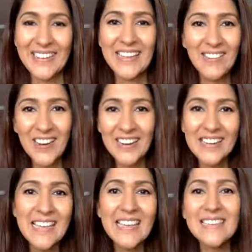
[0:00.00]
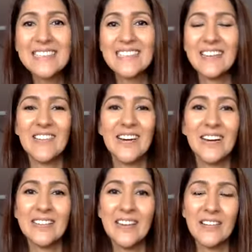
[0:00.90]
There are leaks,
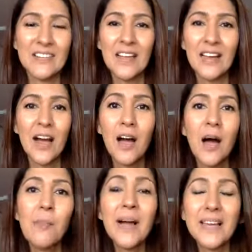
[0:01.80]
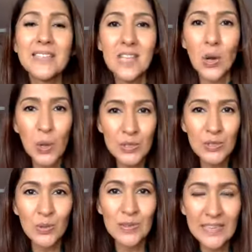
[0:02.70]
our buckets are
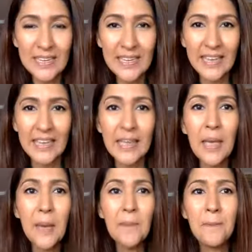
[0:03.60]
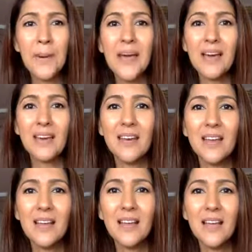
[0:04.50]
also leaking, but
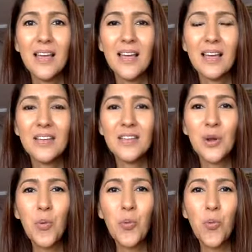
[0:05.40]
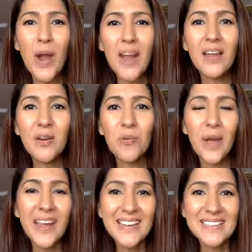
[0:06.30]
you know,
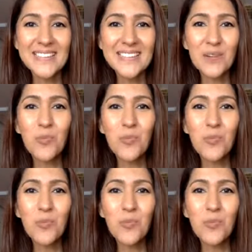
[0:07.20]
what is